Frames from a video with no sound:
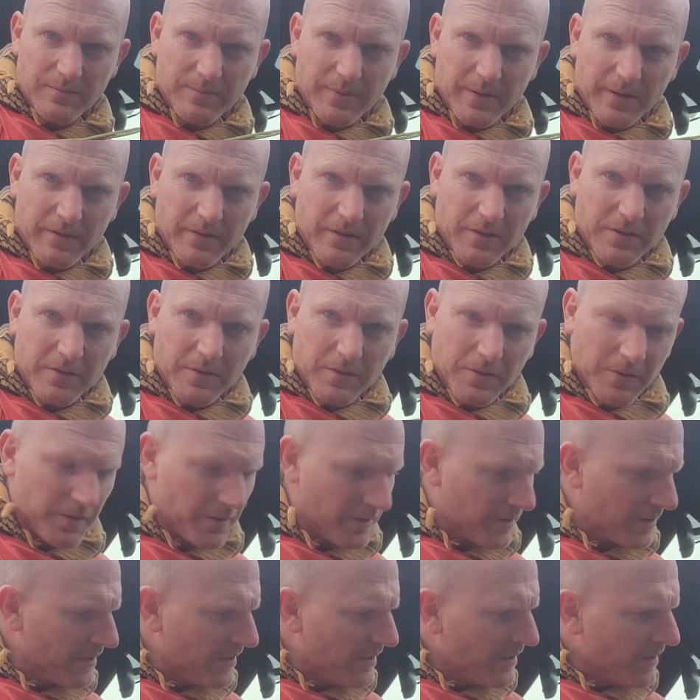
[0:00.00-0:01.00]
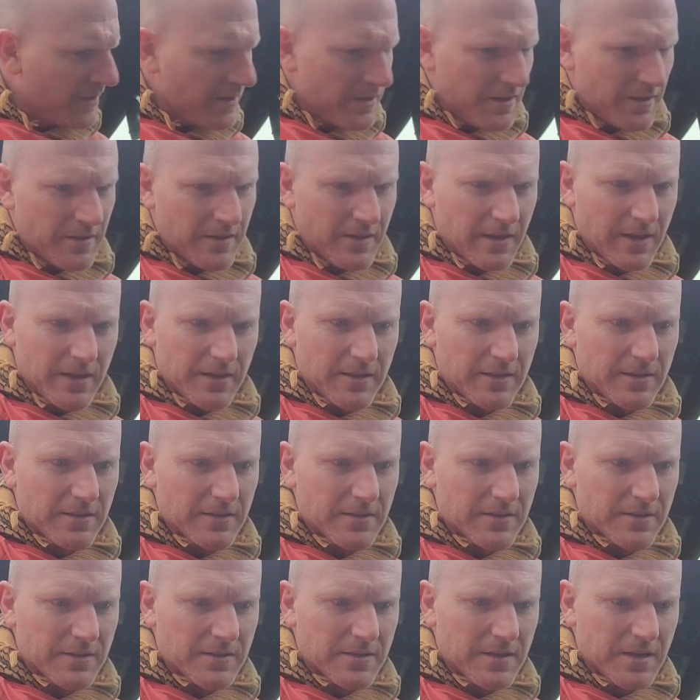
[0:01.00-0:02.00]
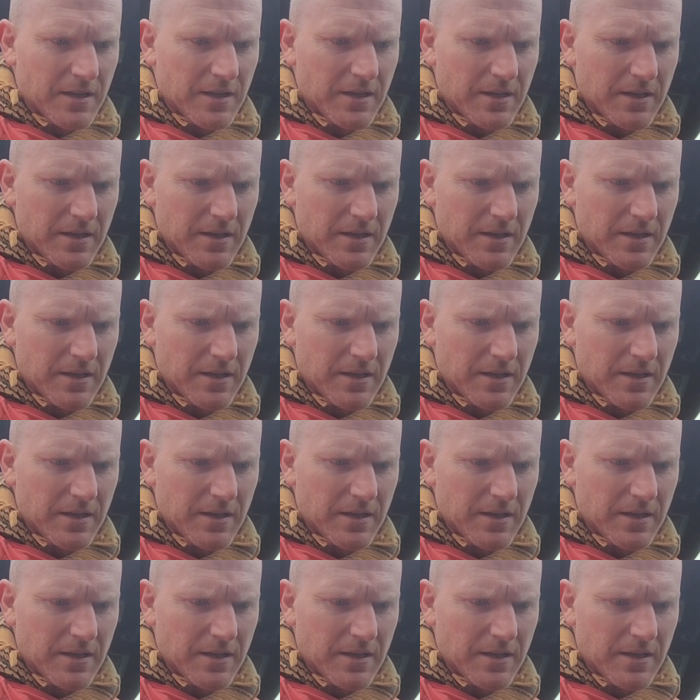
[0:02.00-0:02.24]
paracord that is